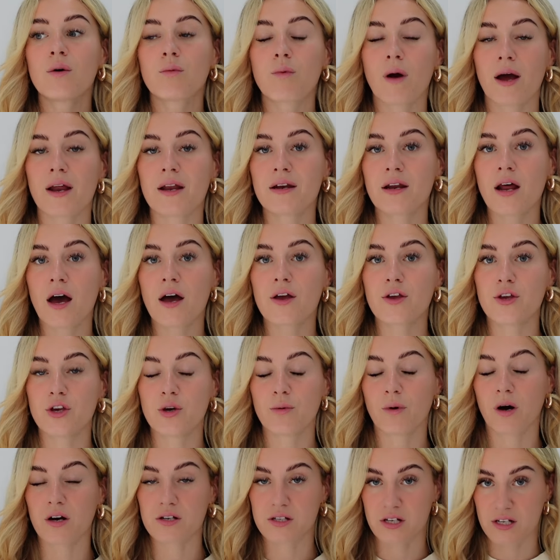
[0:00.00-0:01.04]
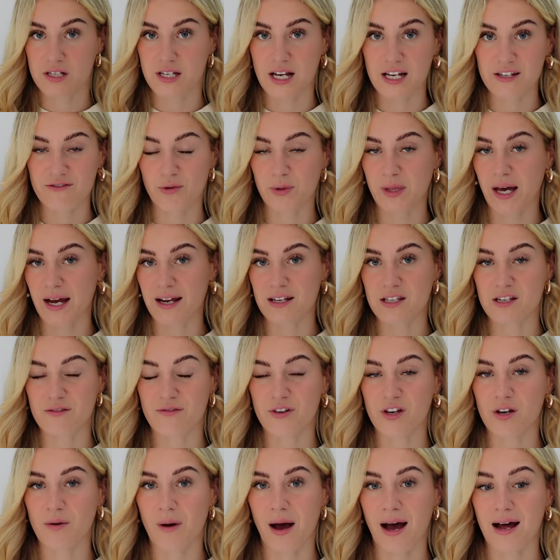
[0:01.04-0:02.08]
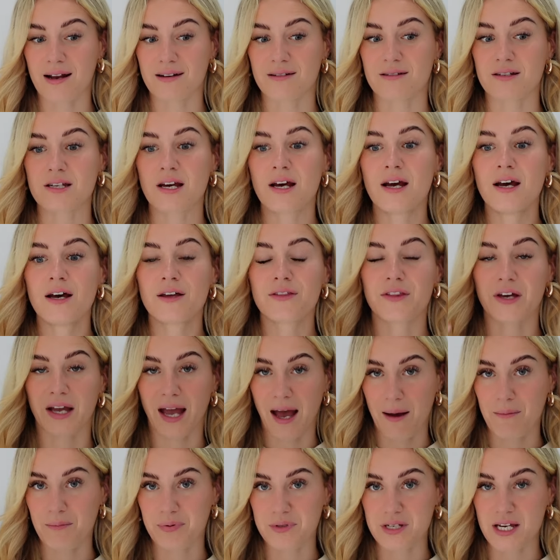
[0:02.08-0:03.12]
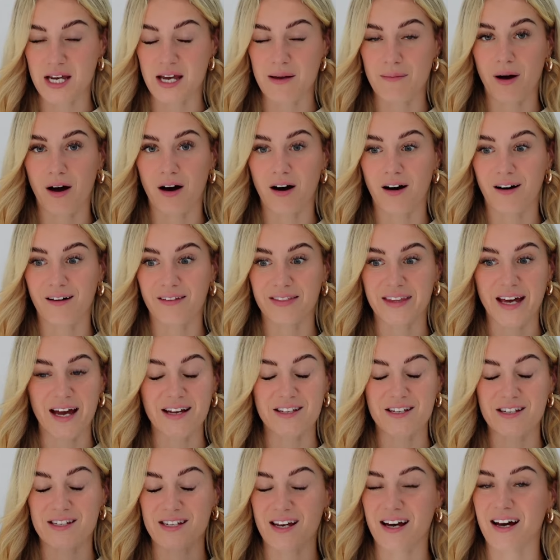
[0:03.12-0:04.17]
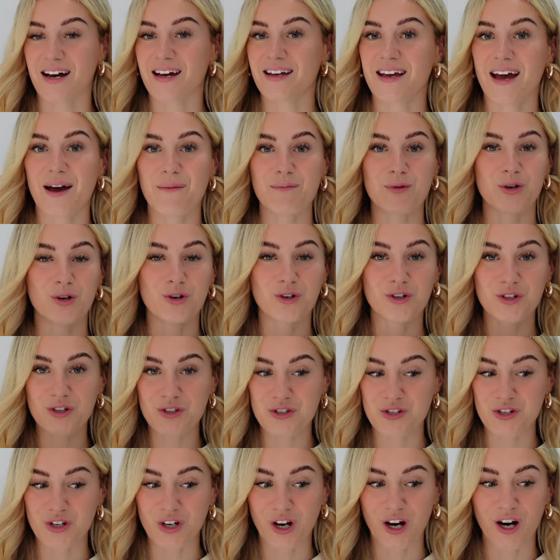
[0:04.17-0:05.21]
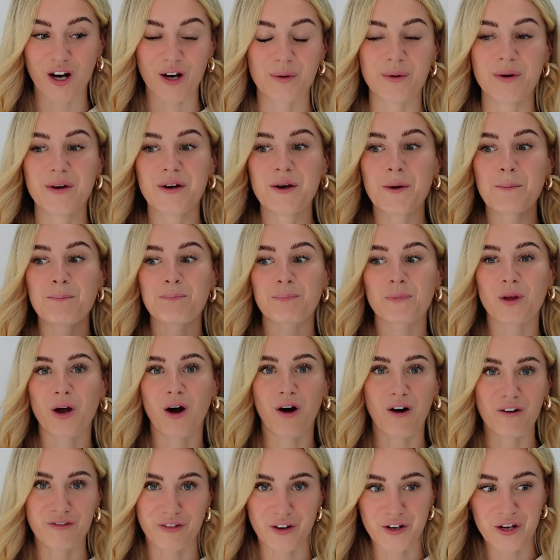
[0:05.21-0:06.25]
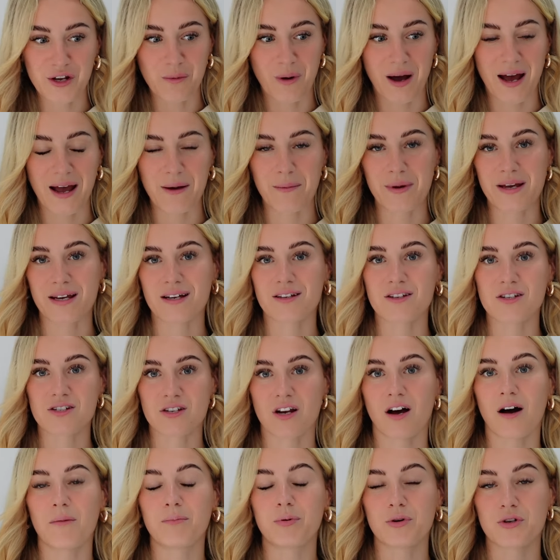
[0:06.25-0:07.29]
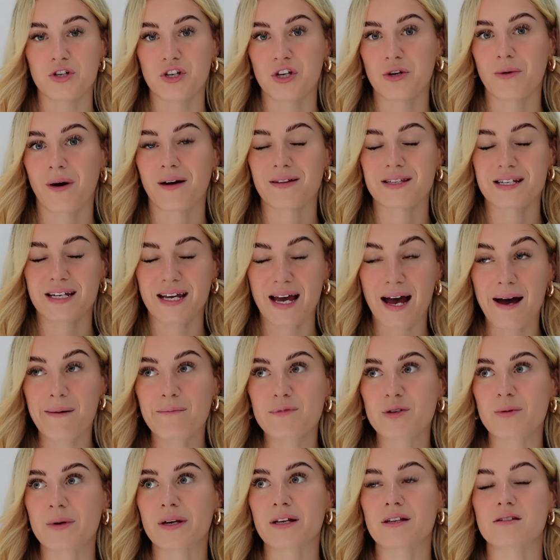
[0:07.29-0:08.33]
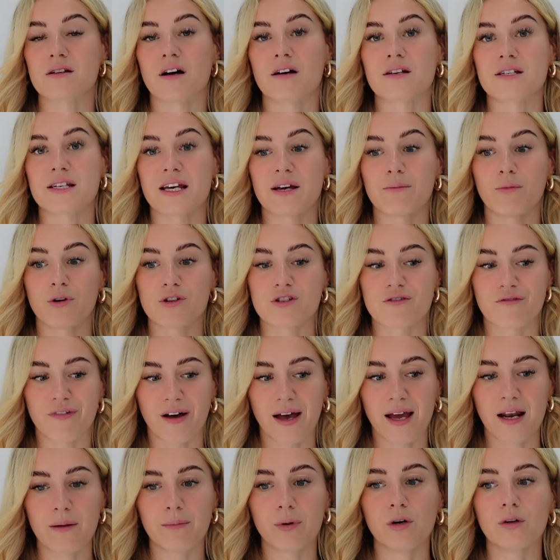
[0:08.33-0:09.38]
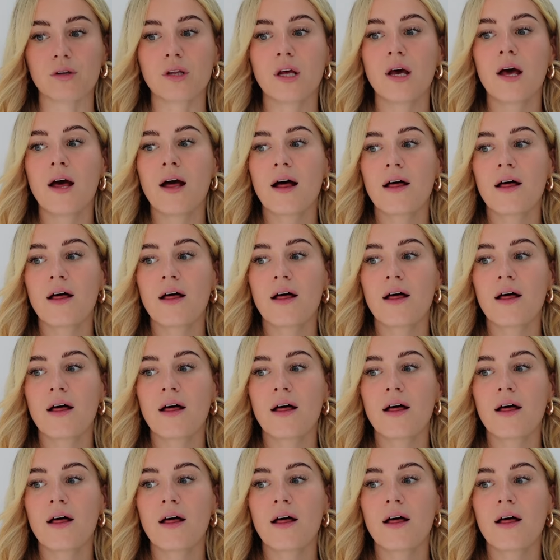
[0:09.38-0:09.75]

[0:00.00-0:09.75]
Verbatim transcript: when you are successful with that interview and the camp team are there to say, yep, you're good to go, off on your way, we can start pushing you out to camps, we can start seeing what's available.